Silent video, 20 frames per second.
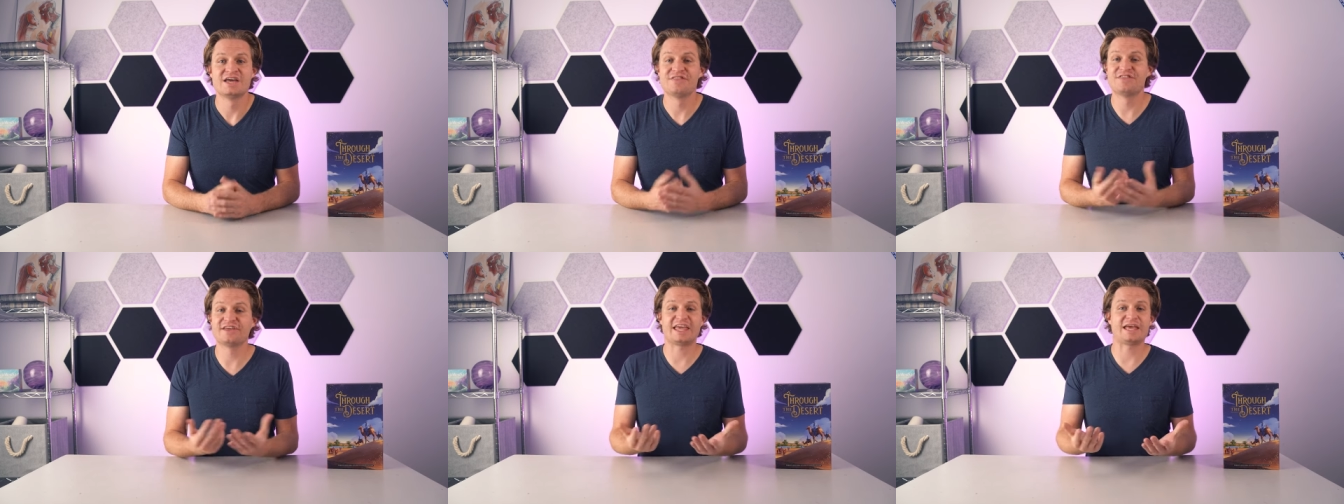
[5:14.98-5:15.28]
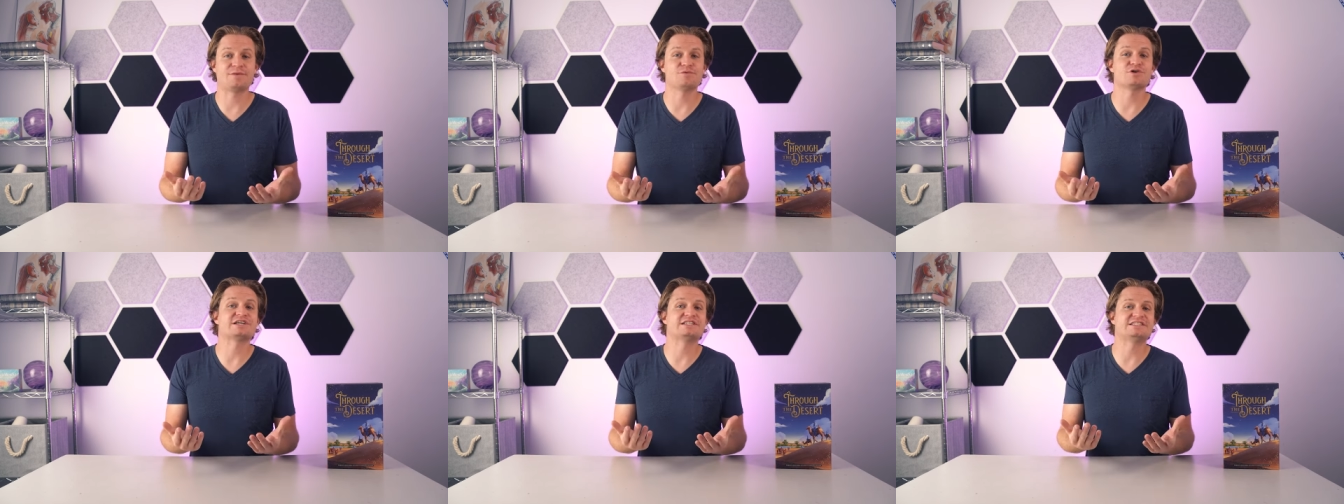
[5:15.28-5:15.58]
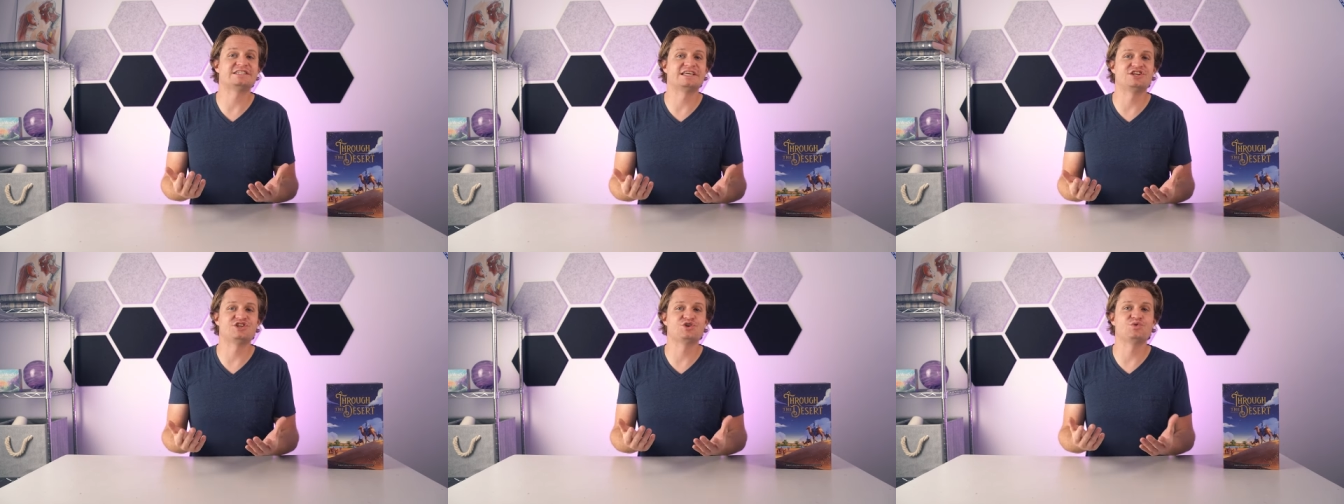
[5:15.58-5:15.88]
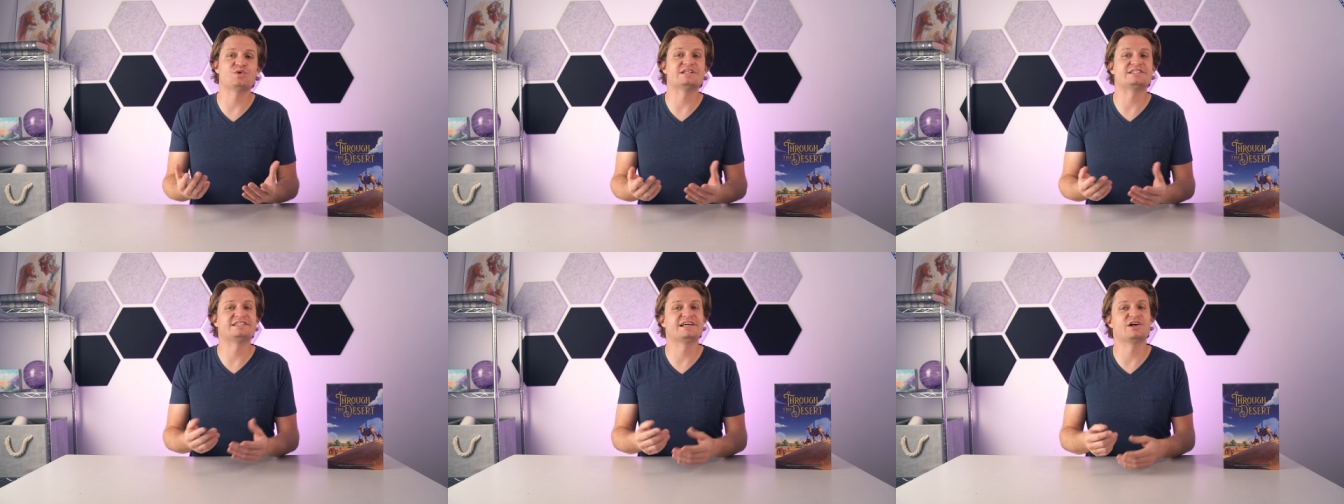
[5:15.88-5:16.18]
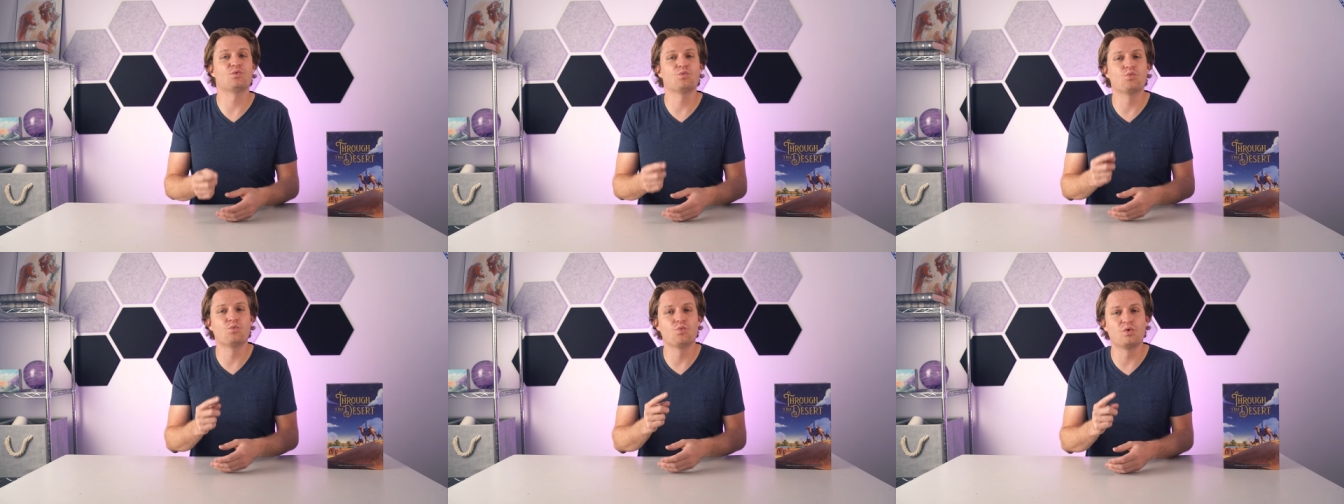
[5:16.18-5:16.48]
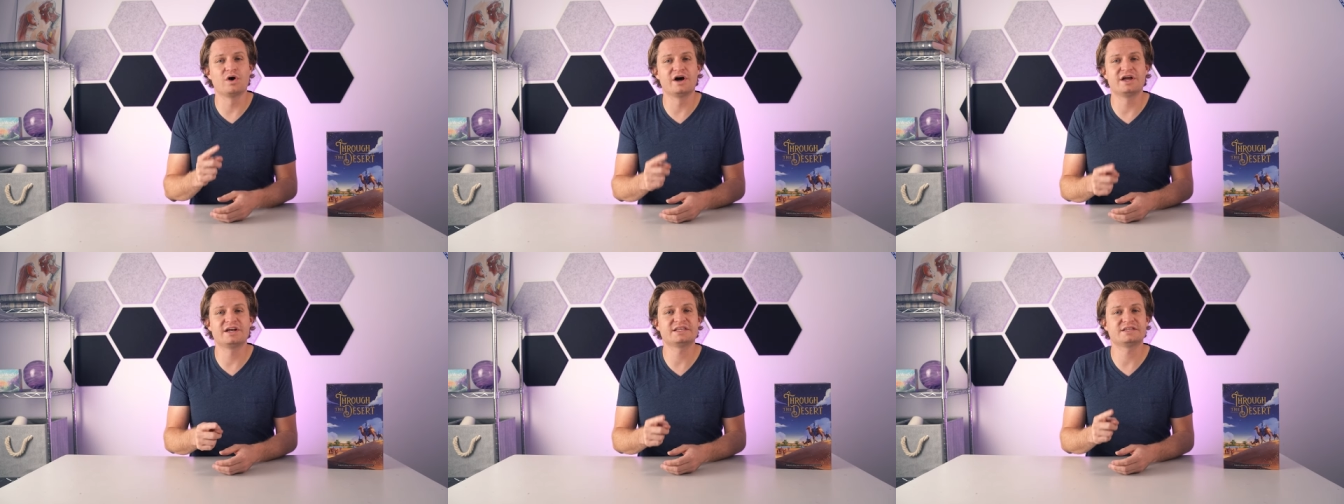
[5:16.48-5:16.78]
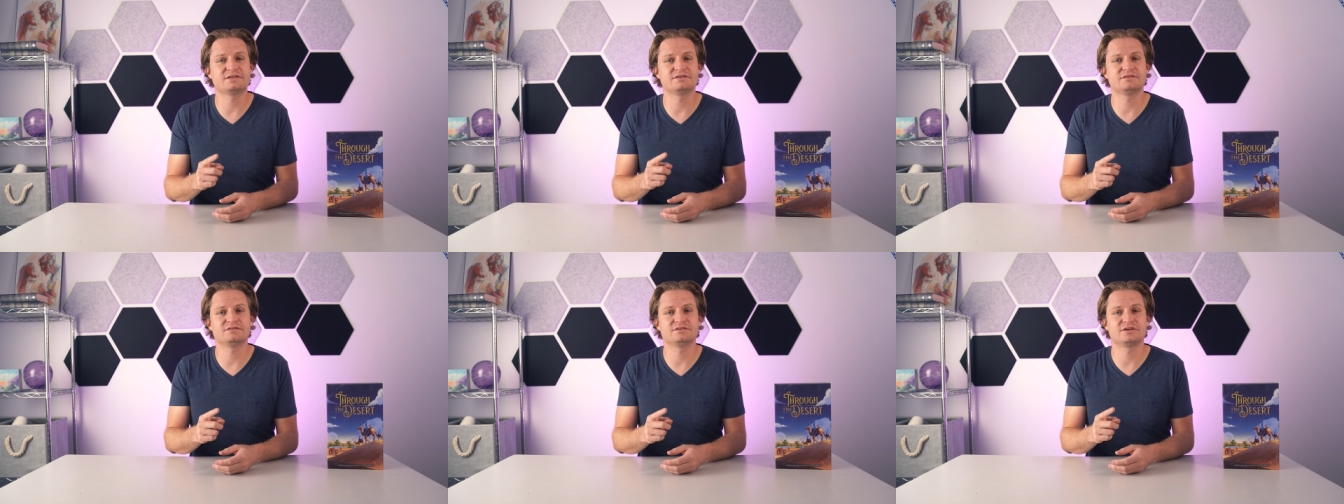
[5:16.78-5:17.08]
The game will continue until one
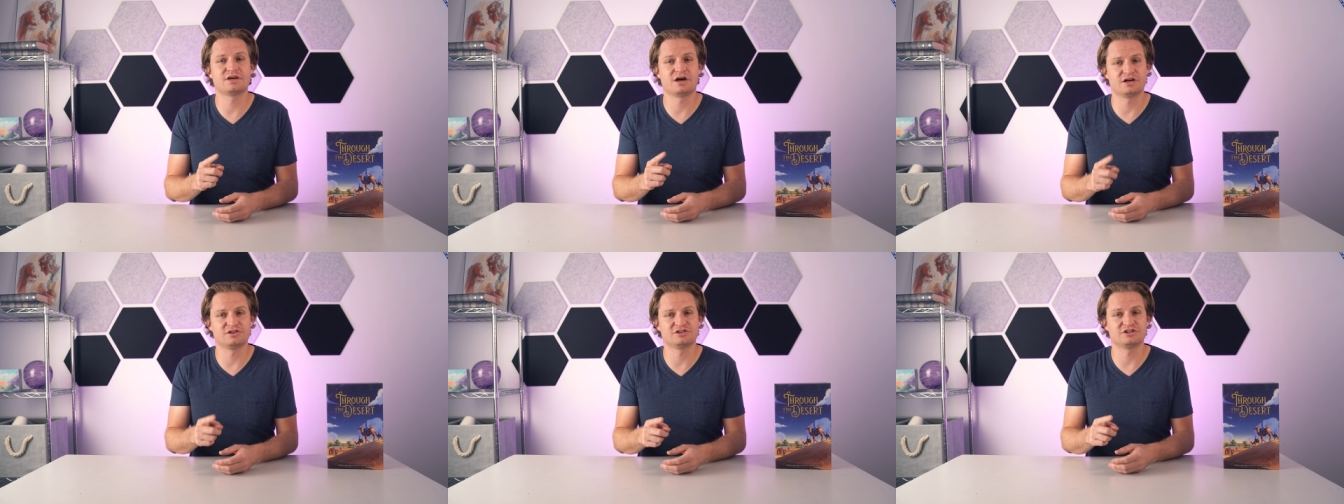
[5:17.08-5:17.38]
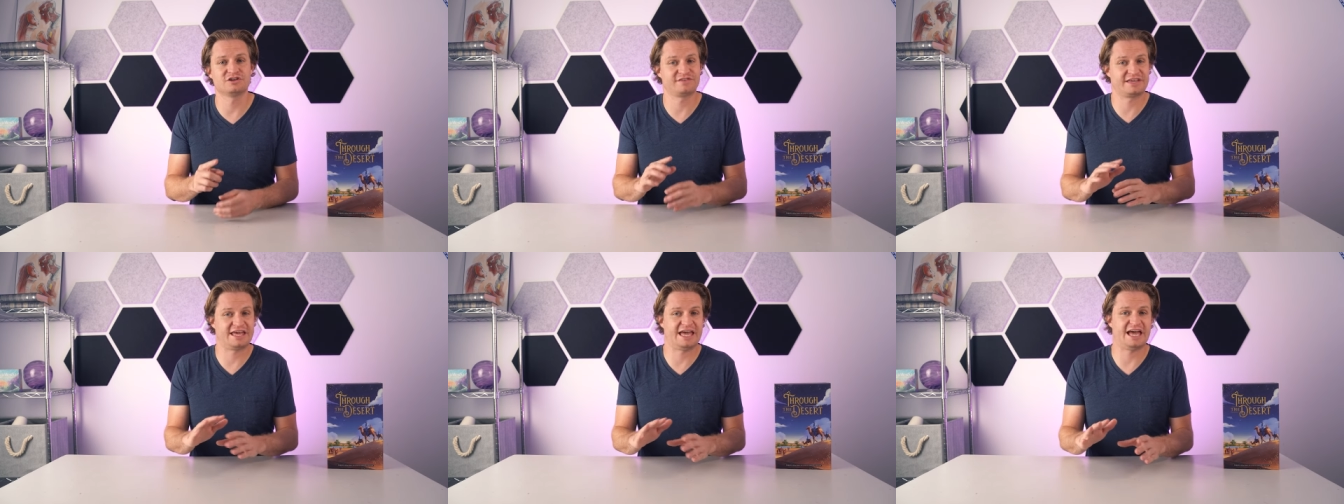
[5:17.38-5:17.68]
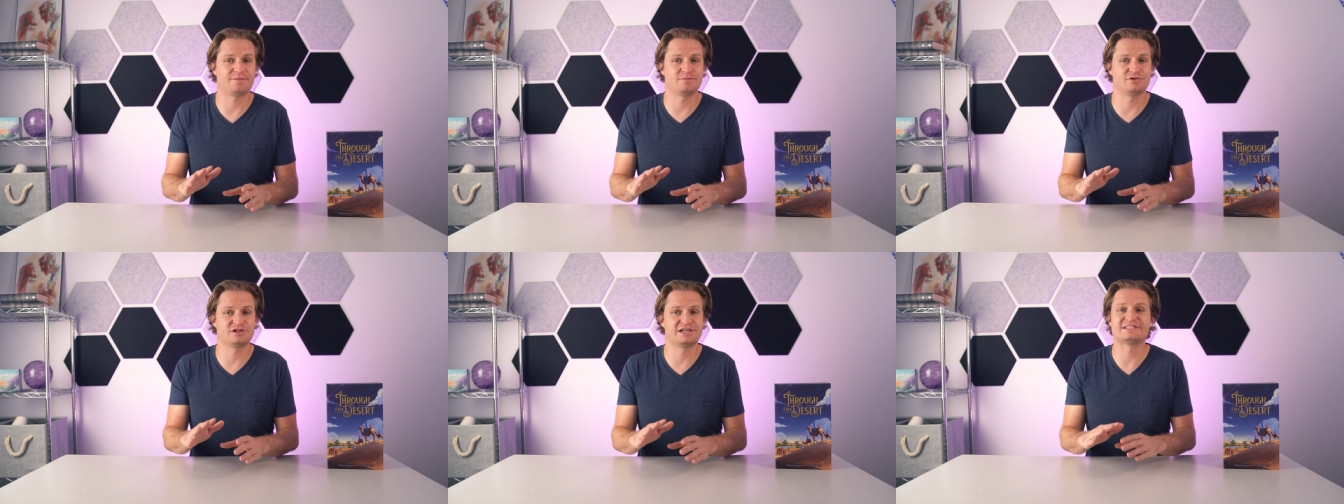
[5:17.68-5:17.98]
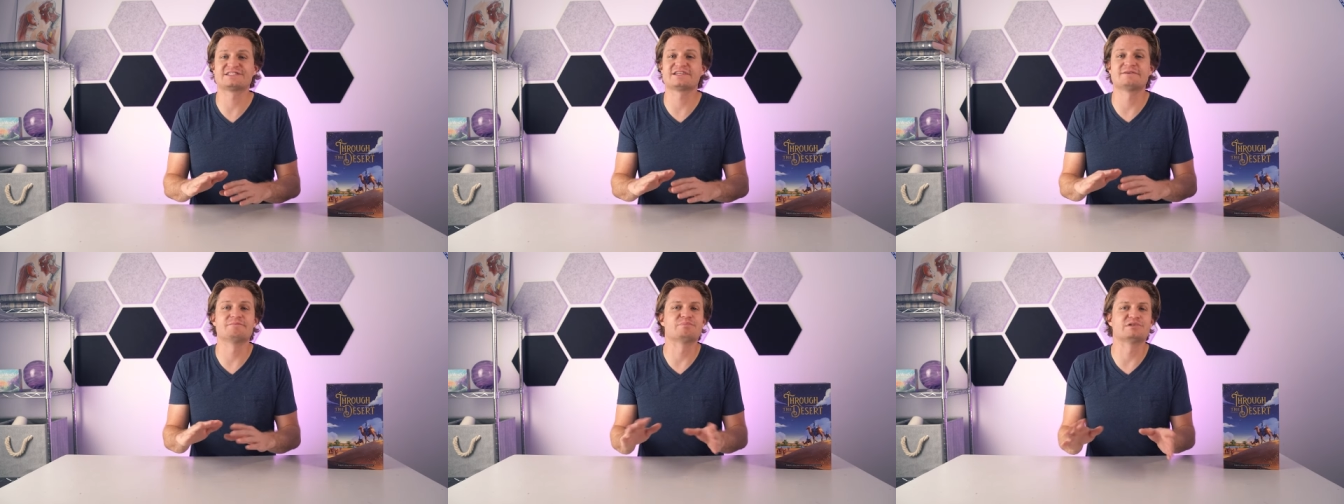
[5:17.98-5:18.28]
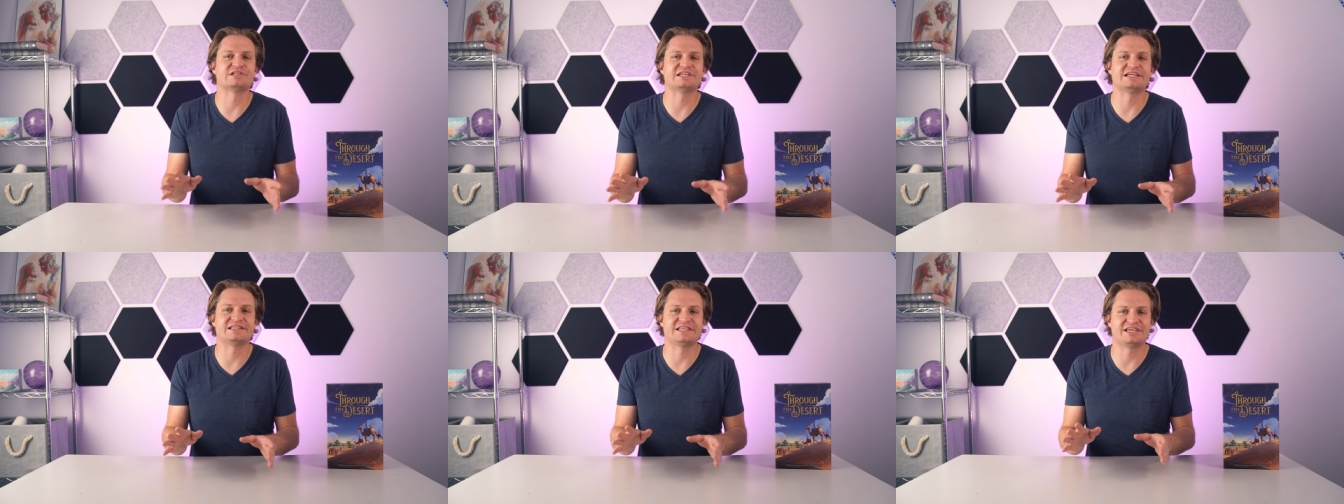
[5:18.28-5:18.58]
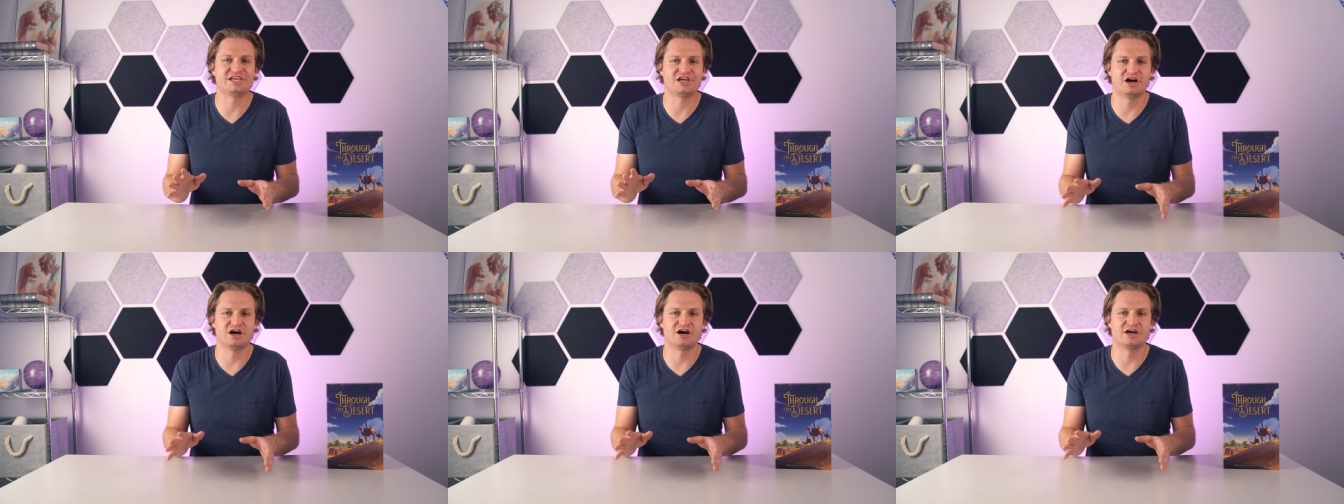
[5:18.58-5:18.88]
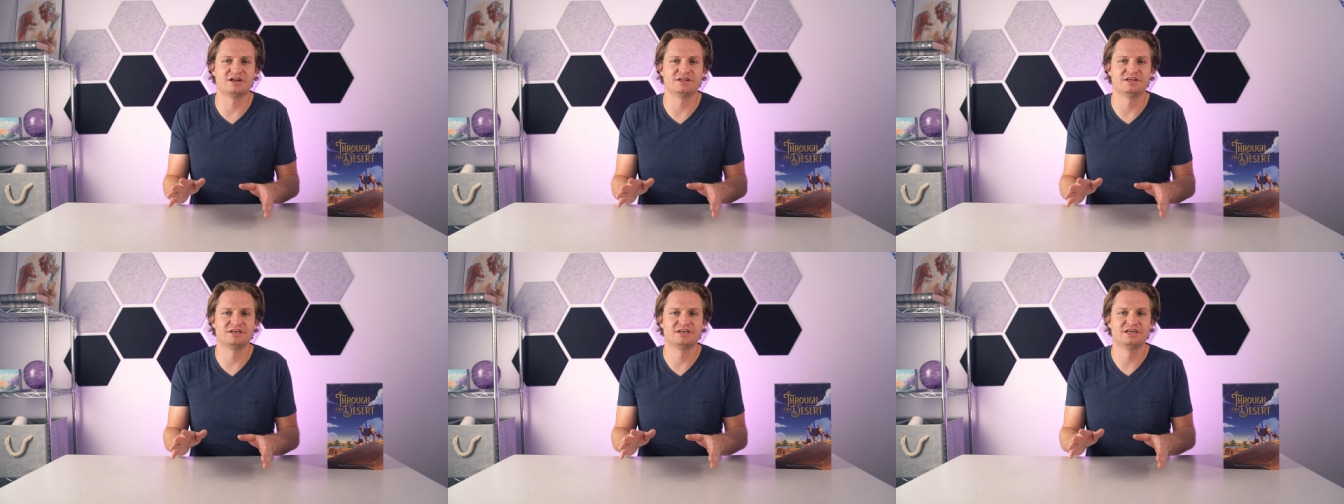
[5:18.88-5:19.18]
color of camel is completely
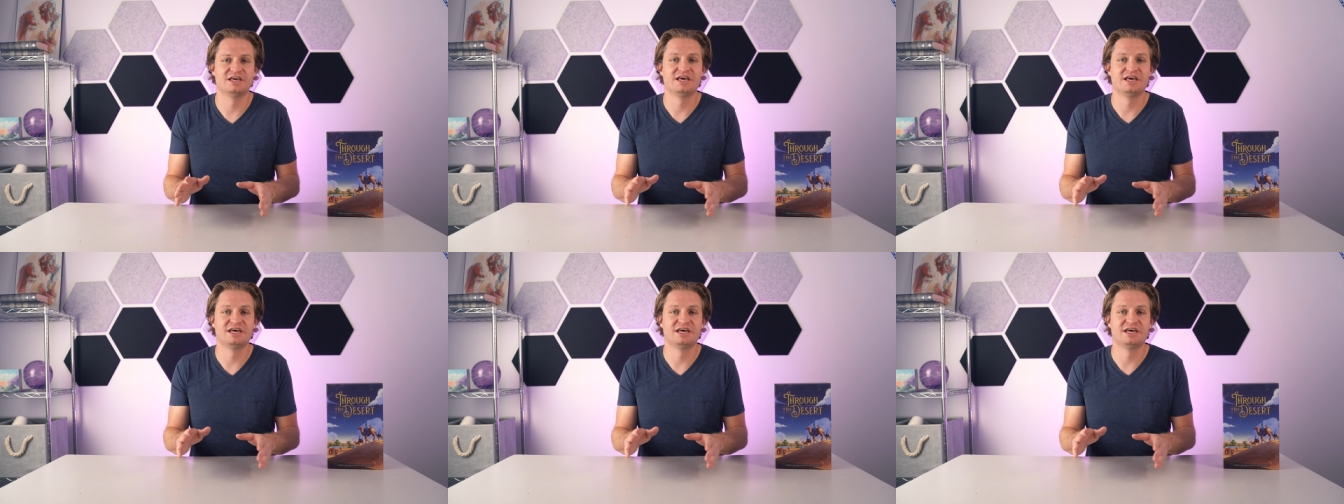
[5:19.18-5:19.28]
gone.